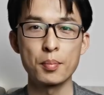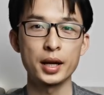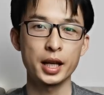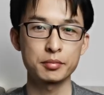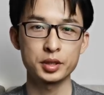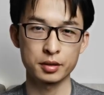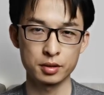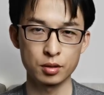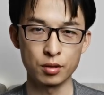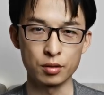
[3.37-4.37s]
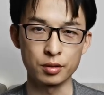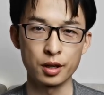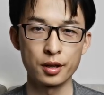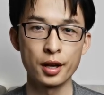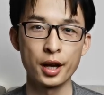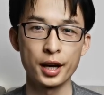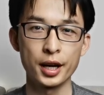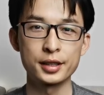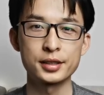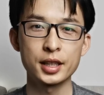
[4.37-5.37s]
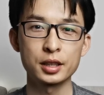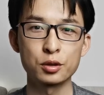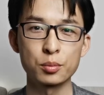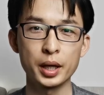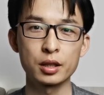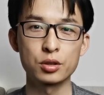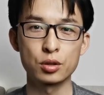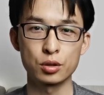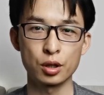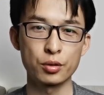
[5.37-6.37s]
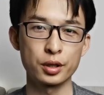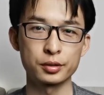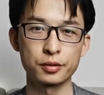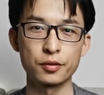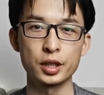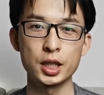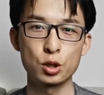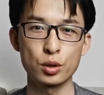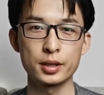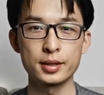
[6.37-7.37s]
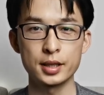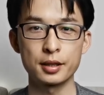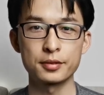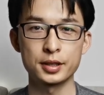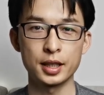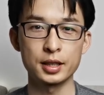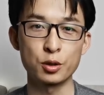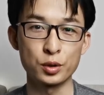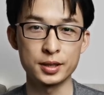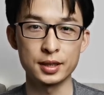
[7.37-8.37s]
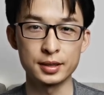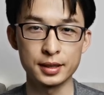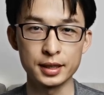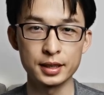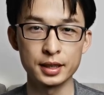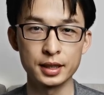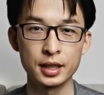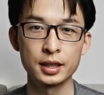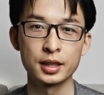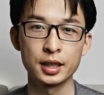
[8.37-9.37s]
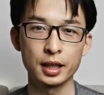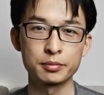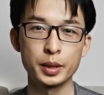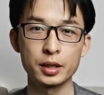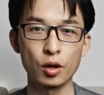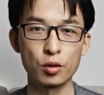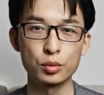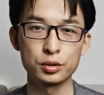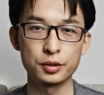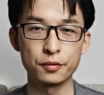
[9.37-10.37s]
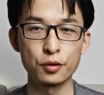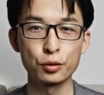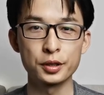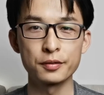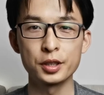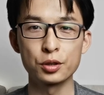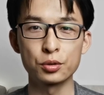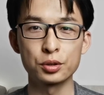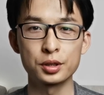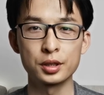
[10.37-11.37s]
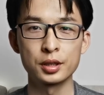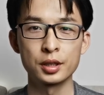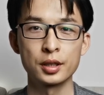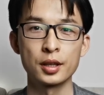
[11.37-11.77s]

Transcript: My name is Song. I started to make tutorials for Yiquan self-study recently. I've made almost 40 videos.